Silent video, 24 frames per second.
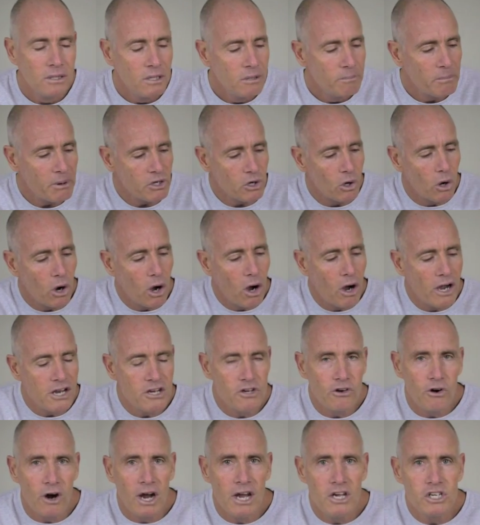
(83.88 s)
But your
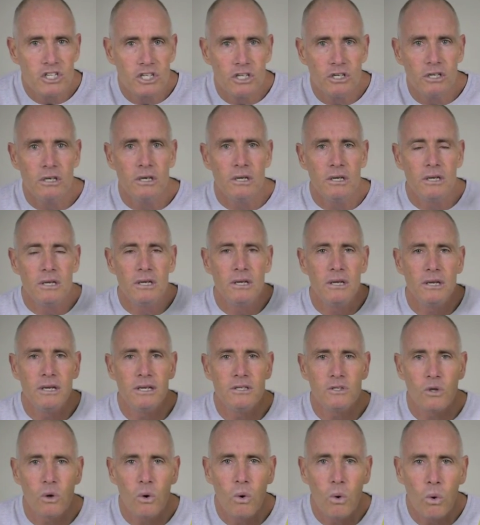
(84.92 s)
hydration
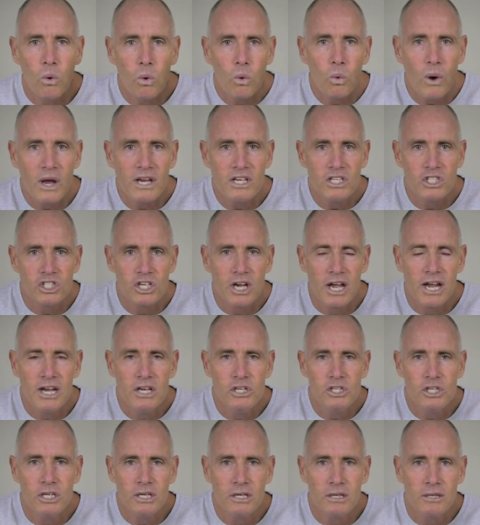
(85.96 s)
is always
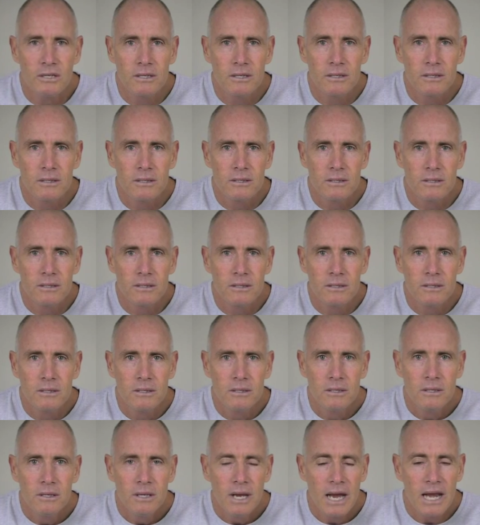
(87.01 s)
changing.
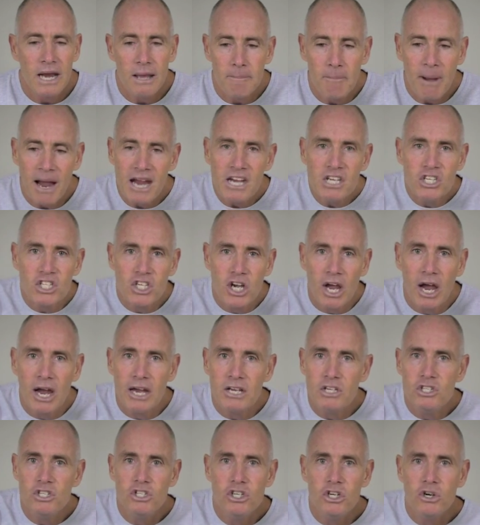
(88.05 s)
And it may
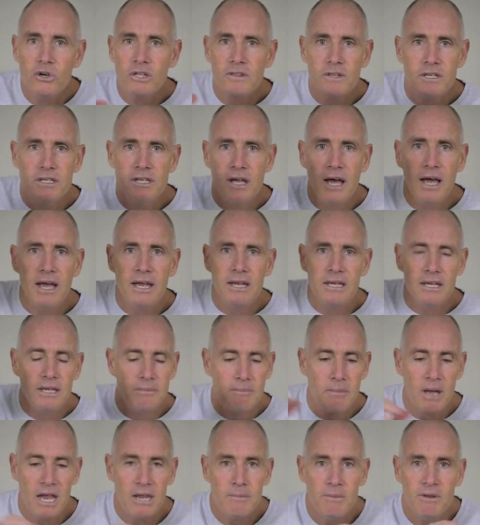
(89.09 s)
change during the day. It
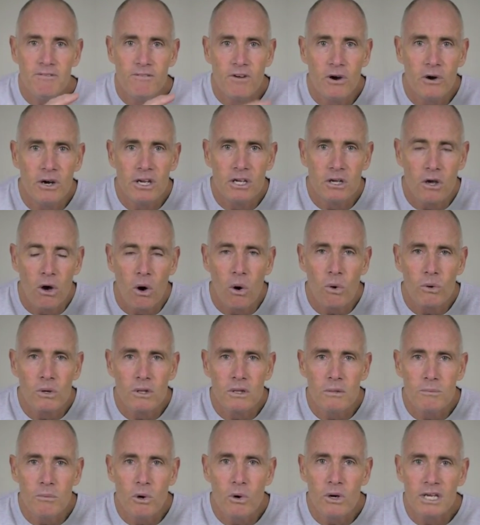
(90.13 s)
may be very cold in the
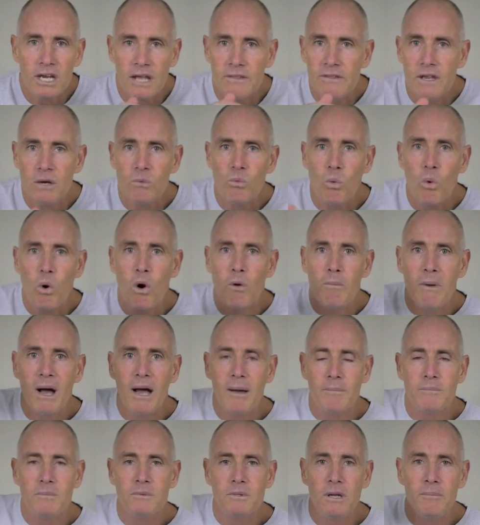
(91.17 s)
morning and then warm
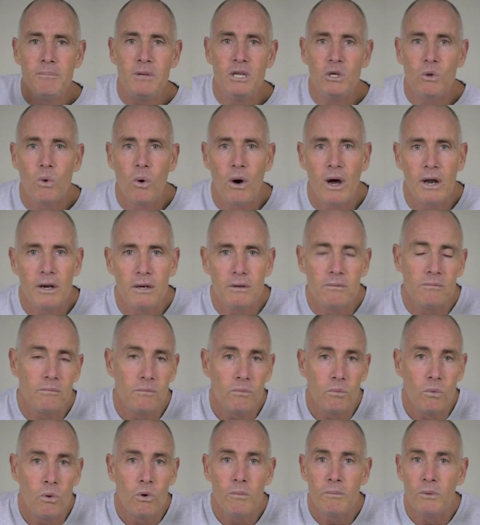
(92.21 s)
up and be quite
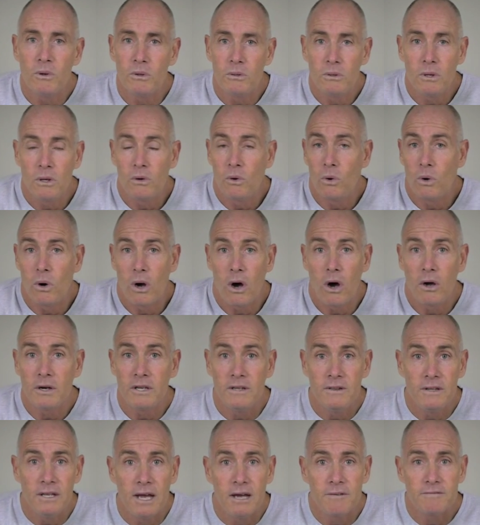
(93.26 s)
warm or hot in
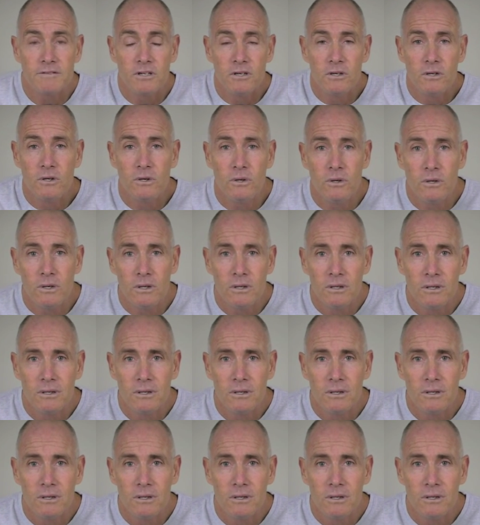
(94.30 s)
the afternoon.